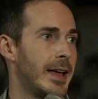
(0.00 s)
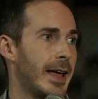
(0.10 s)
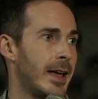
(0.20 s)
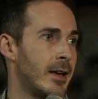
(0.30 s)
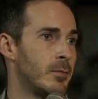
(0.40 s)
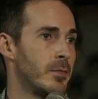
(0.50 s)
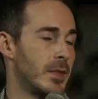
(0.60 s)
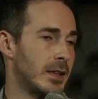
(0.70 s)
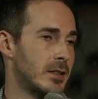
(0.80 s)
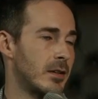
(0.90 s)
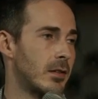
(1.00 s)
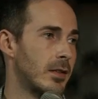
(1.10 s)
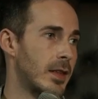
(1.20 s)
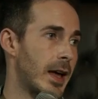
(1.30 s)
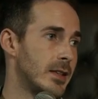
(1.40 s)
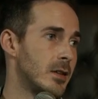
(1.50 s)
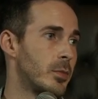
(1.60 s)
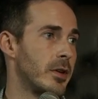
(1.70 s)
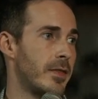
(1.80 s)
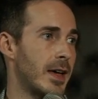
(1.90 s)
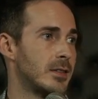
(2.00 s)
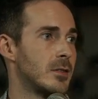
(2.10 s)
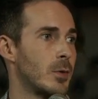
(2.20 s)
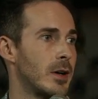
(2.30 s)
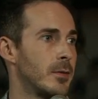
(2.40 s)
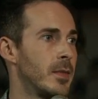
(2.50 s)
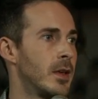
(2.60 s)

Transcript: And that's another thing that adds up pretty fast as well.